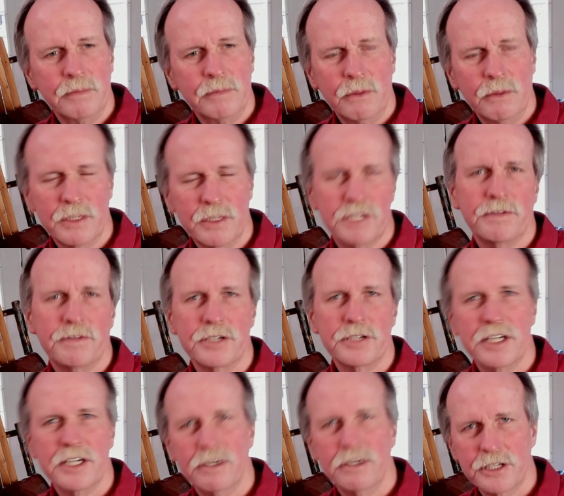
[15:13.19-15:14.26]
what's the first
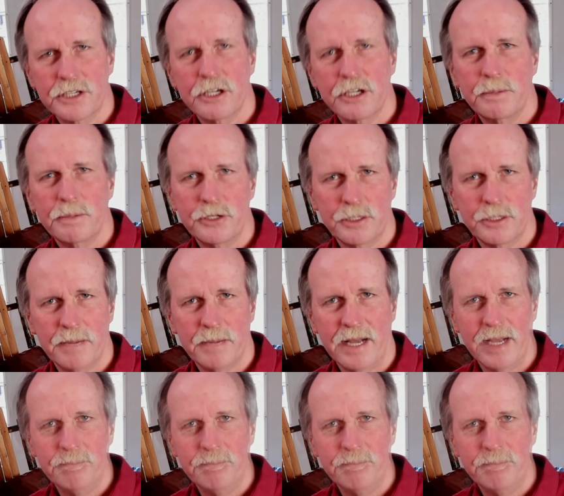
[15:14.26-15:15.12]
telescope you should buy?